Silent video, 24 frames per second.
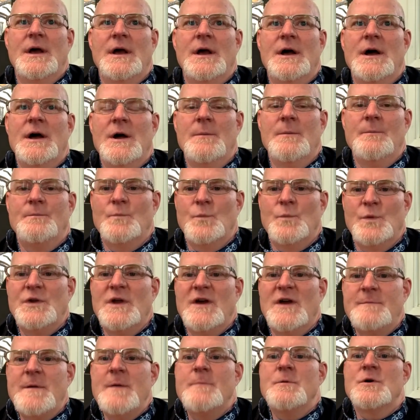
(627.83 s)
Um, we do
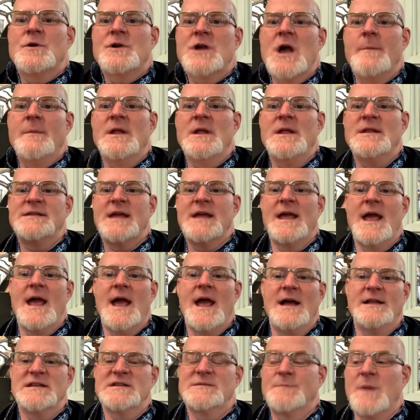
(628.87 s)
have people come in and say, "Hey,
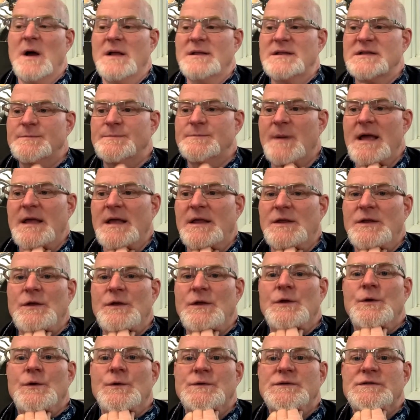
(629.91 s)
I just bought this bike
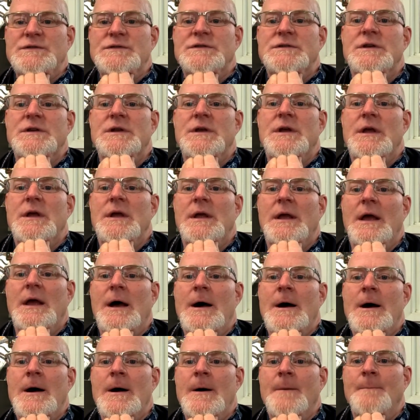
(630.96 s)
used.
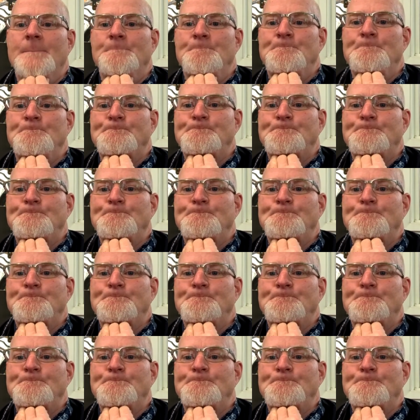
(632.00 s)
Um,